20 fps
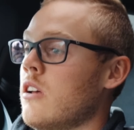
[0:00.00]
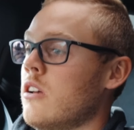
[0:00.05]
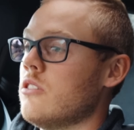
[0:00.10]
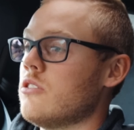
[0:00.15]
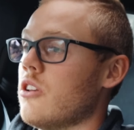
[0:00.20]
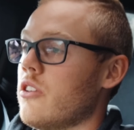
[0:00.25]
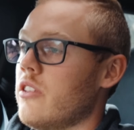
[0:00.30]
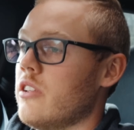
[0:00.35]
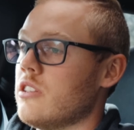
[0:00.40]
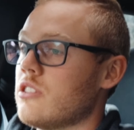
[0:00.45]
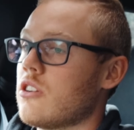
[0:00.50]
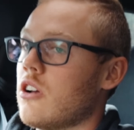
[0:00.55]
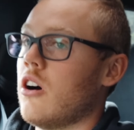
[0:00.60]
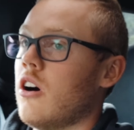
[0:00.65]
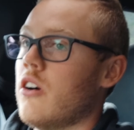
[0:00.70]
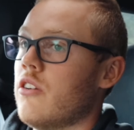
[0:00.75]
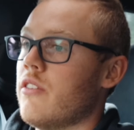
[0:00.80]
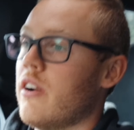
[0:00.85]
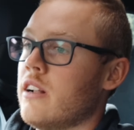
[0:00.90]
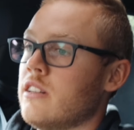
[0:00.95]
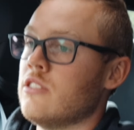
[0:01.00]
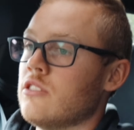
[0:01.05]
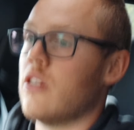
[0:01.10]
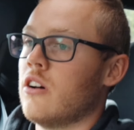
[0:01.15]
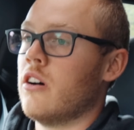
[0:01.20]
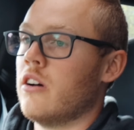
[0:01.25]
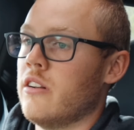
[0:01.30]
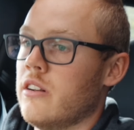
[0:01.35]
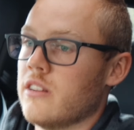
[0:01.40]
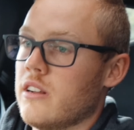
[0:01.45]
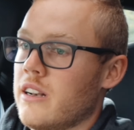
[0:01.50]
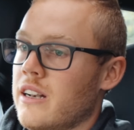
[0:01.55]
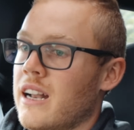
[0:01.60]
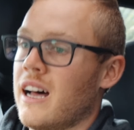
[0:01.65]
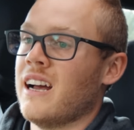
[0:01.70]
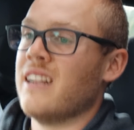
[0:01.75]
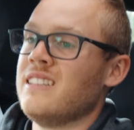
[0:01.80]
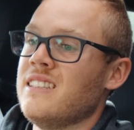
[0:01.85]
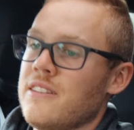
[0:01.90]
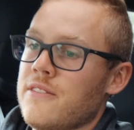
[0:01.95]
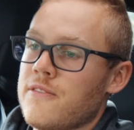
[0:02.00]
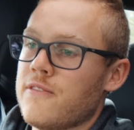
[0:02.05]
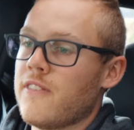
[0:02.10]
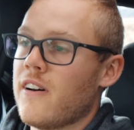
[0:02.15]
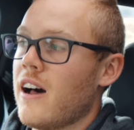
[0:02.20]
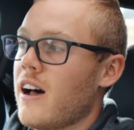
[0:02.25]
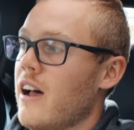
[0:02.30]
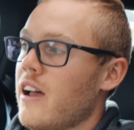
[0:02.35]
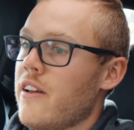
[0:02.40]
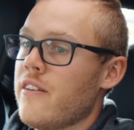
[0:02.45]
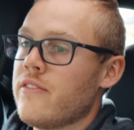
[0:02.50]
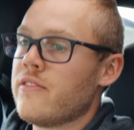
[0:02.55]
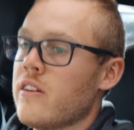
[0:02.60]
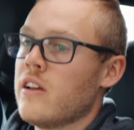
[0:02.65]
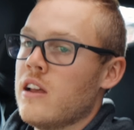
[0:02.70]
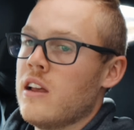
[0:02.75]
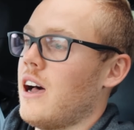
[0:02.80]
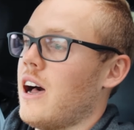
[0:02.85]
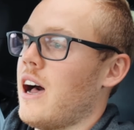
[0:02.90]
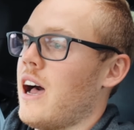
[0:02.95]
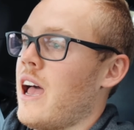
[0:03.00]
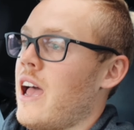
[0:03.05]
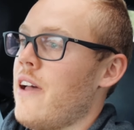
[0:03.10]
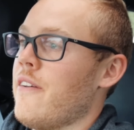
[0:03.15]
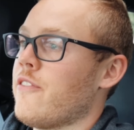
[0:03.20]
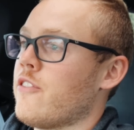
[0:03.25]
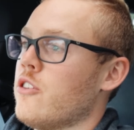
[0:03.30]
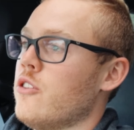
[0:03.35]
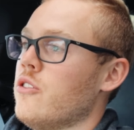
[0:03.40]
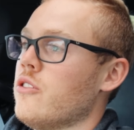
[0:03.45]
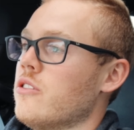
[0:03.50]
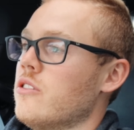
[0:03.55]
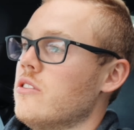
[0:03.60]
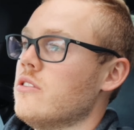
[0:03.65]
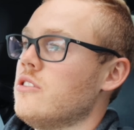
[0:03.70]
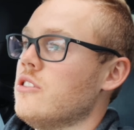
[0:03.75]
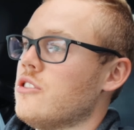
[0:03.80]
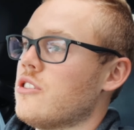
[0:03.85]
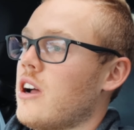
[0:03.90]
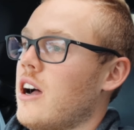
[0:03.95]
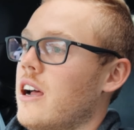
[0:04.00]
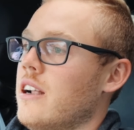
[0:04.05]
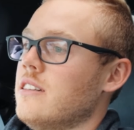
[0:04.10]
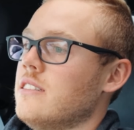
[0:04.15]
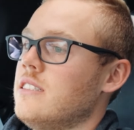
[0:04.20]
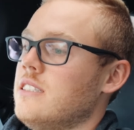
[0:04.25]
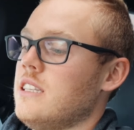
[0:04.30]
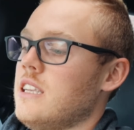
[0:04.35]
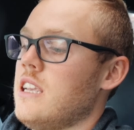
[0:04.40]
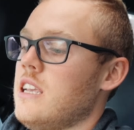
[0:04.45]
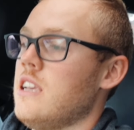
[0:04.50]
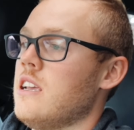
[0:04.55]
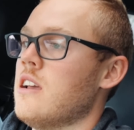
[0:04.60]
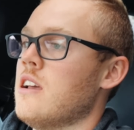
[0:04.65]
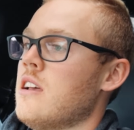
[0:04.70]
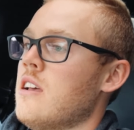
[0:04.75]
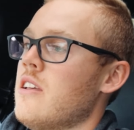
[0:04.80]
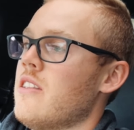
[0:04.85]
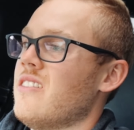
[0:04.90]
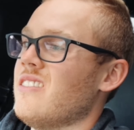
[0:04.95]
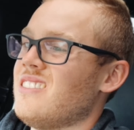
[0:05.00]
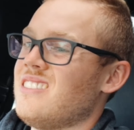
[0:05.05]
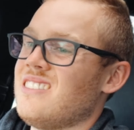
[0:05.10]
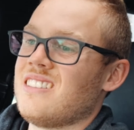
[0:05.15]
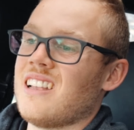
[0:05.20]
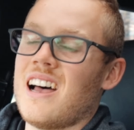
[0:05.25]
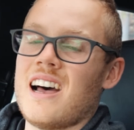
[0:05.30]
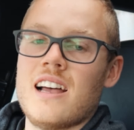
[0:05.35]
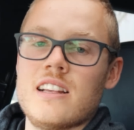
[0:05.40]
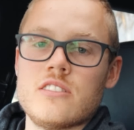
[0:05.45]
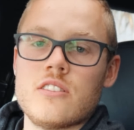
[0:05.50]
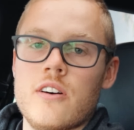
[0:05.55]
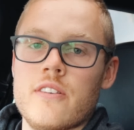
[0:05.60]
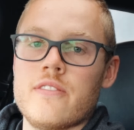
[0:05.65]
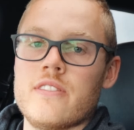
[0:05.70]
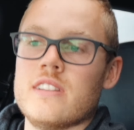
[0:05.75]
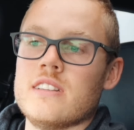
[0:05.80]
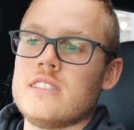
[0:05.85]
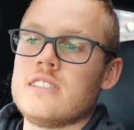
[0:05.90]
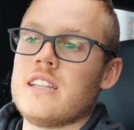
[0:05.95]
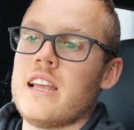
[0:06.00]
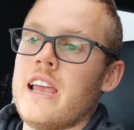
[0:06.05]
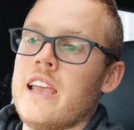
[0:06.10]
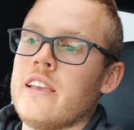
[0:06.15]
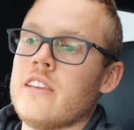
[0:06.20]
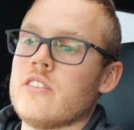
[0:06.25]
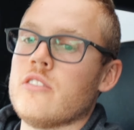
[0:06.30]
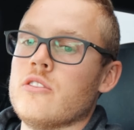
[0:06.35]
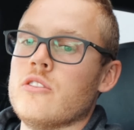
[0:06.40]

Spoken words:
So this car runs on 95. I have Googled to try and see the size of this tank.